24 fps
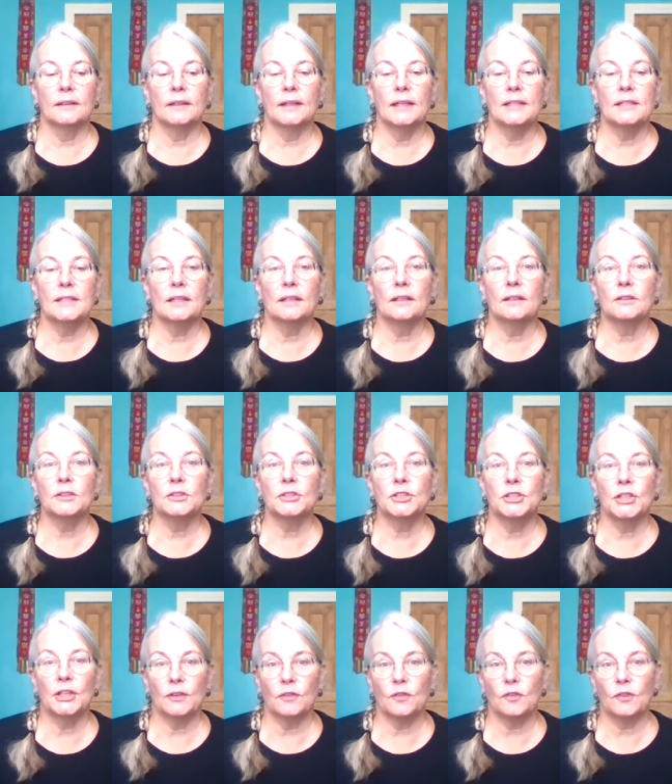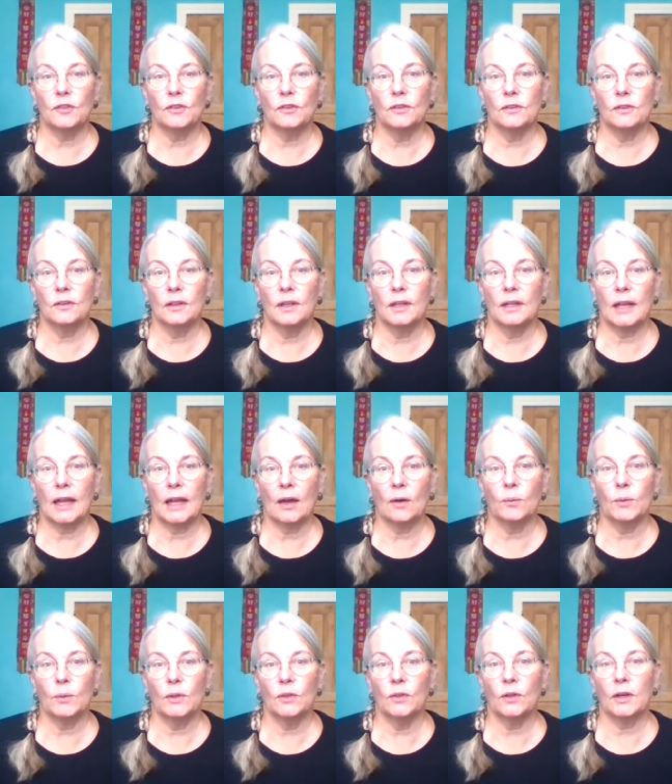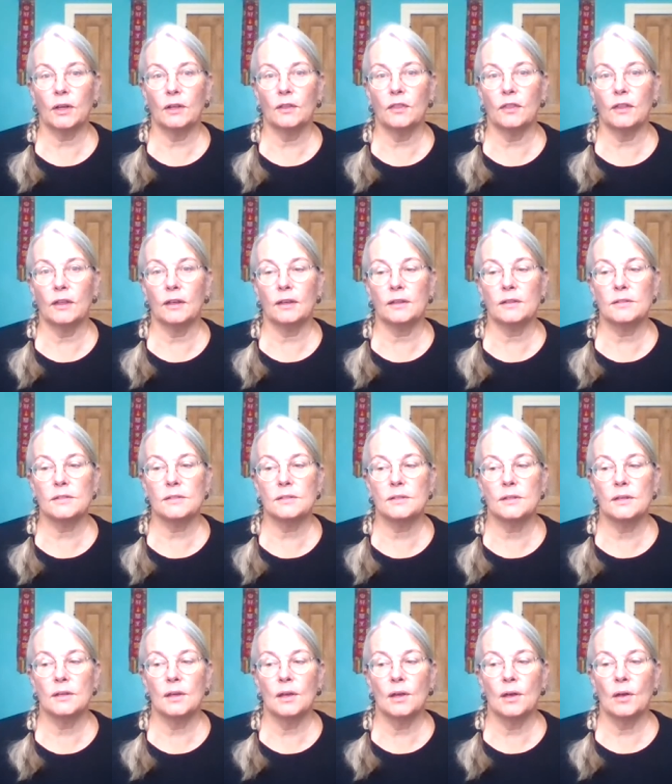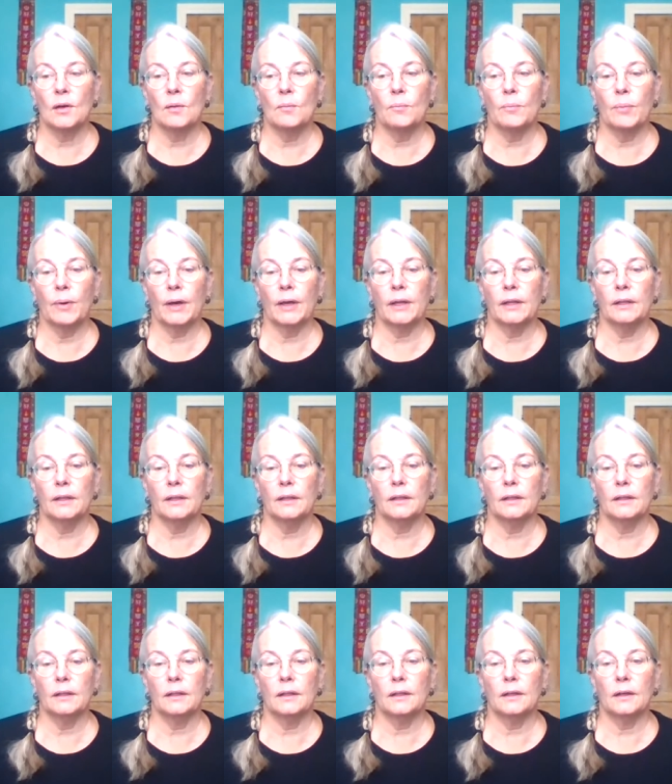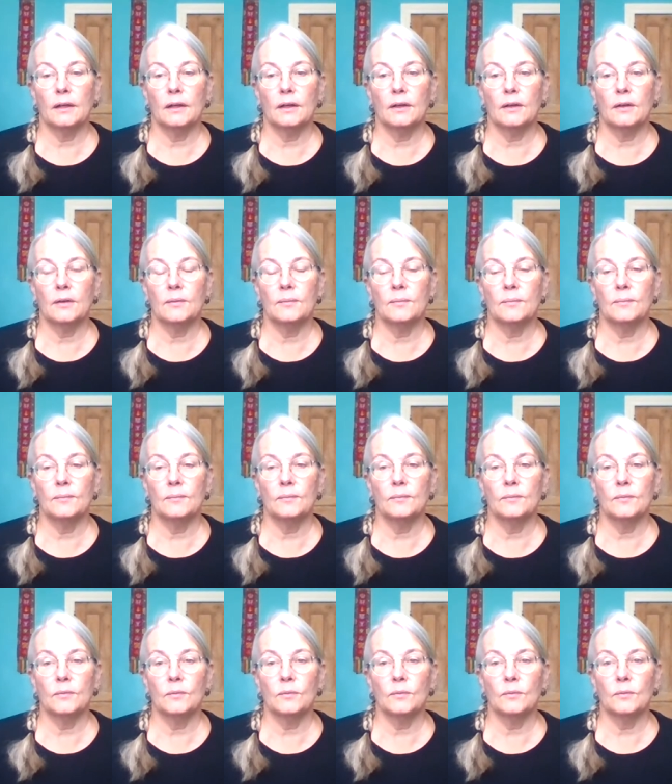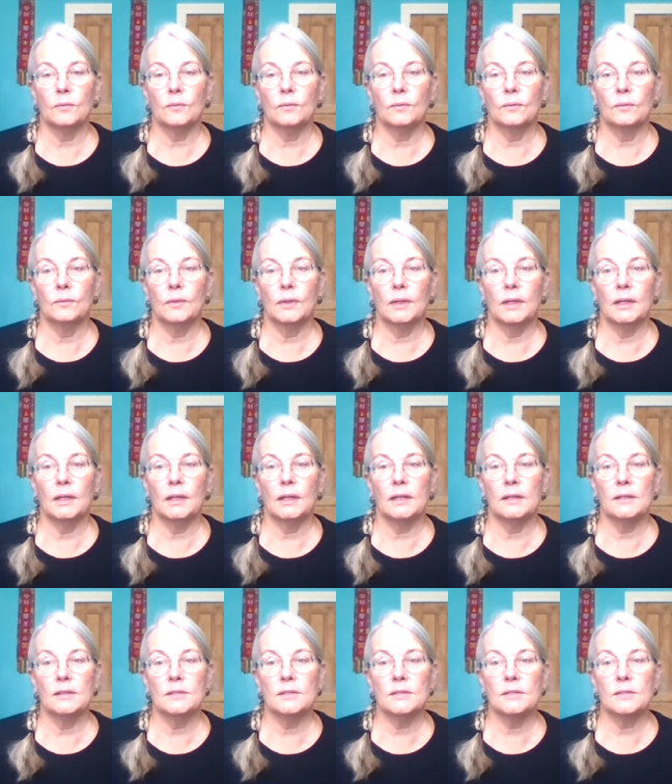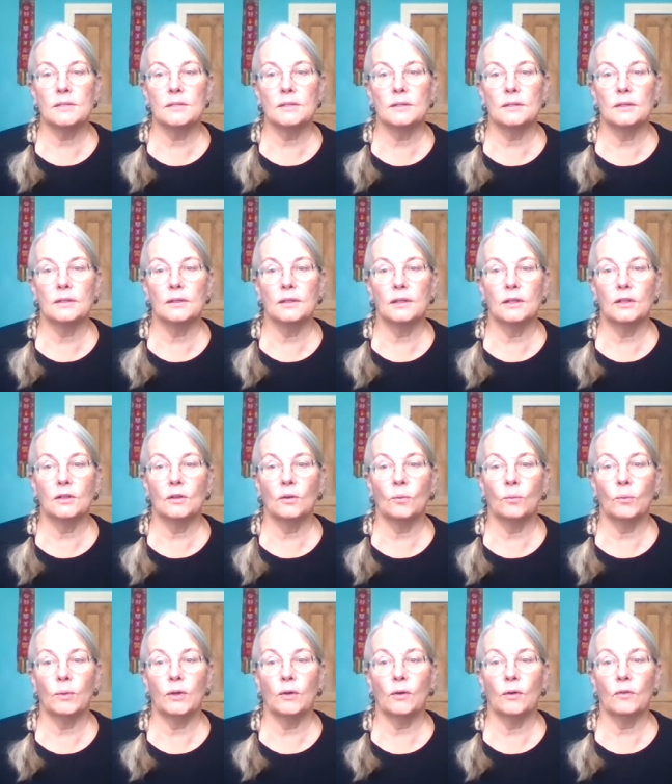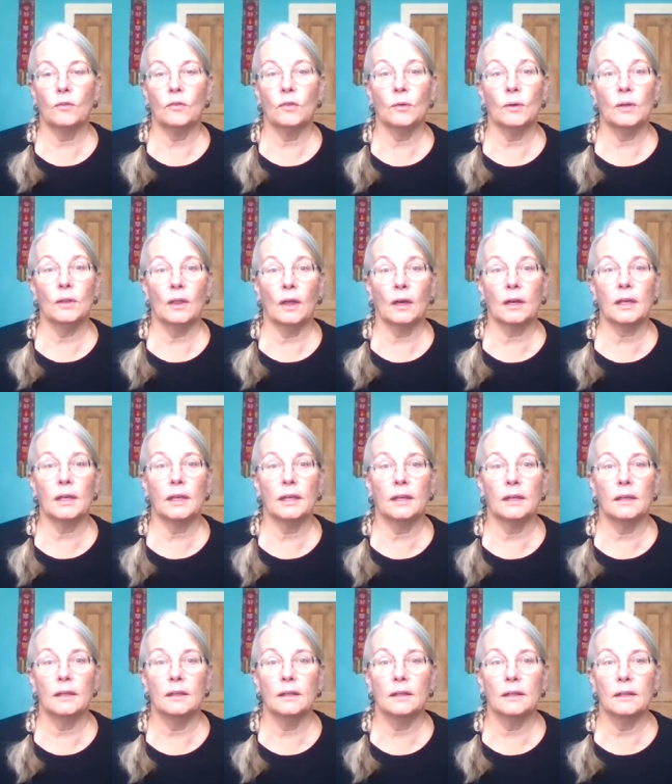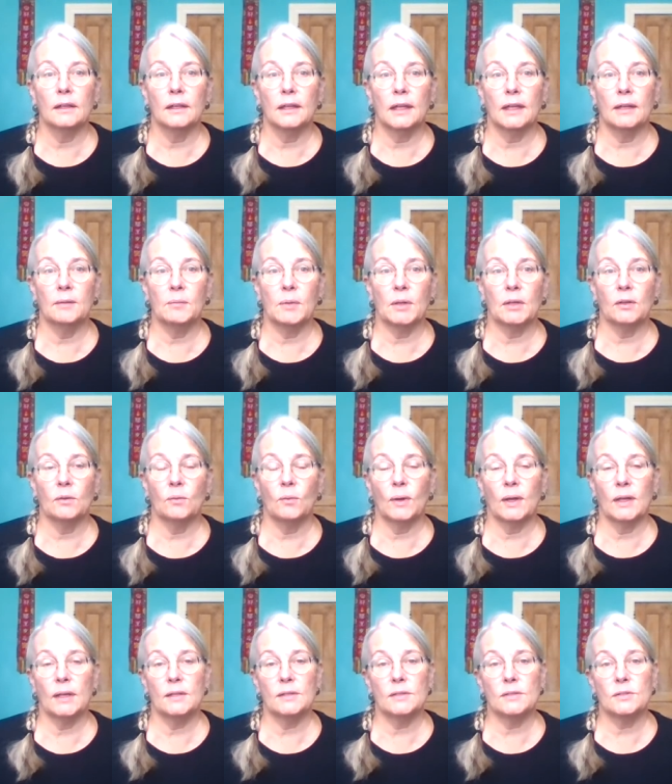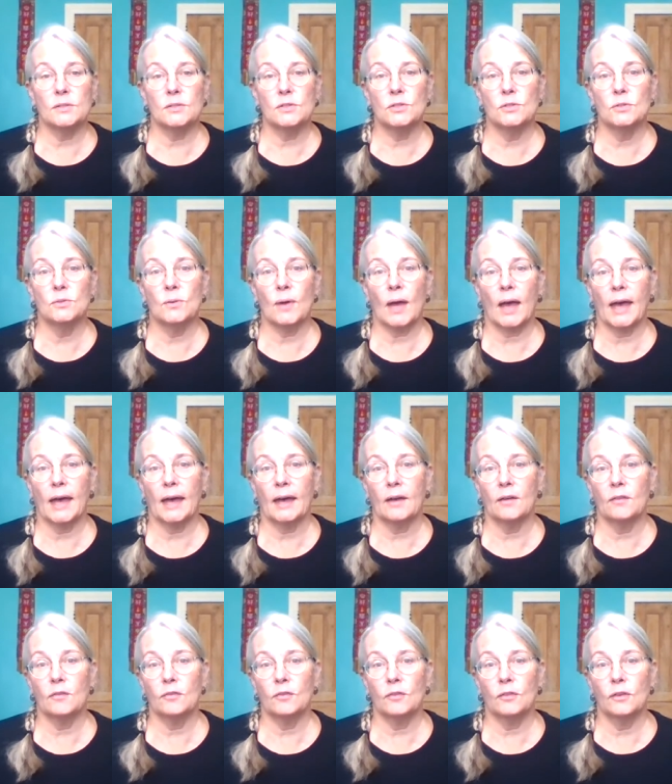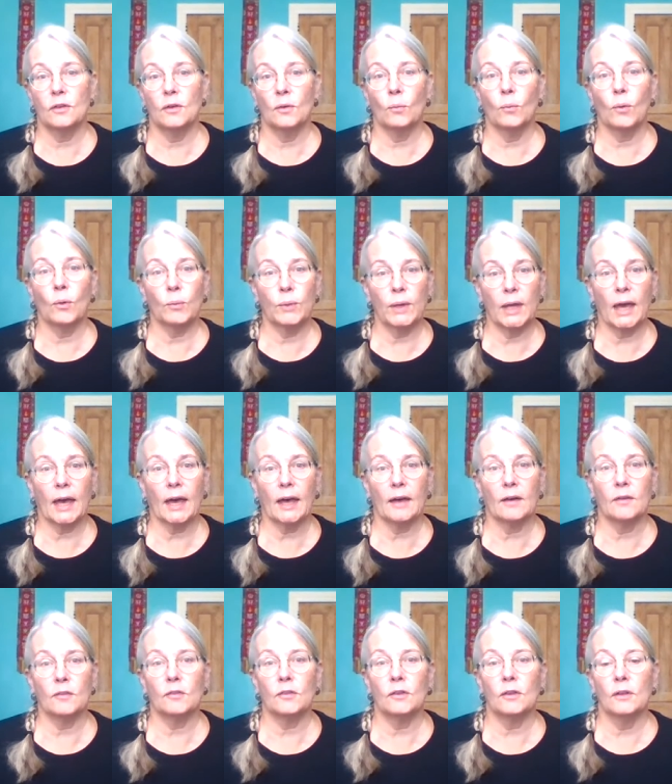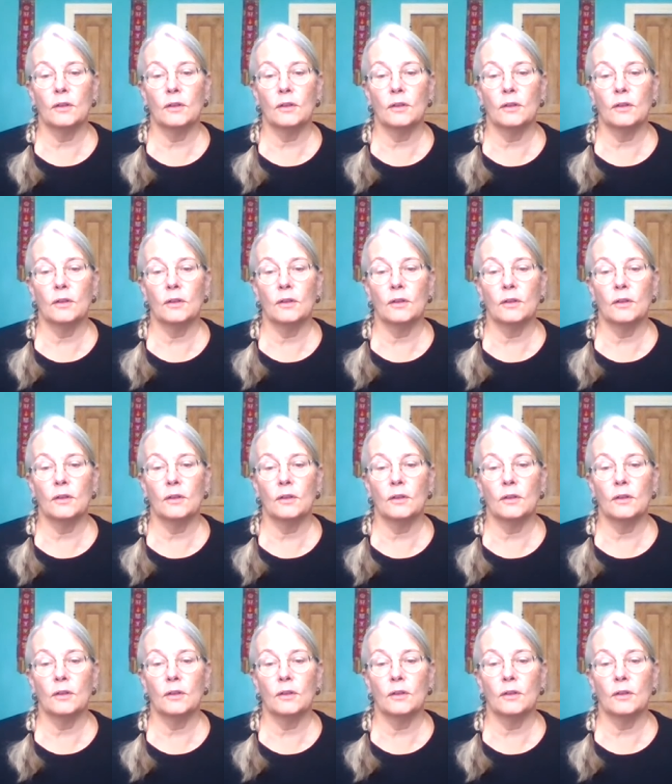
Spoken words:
it's a little shift in how we look at things, but um, it is, we are very lucky in many ways to have what we have.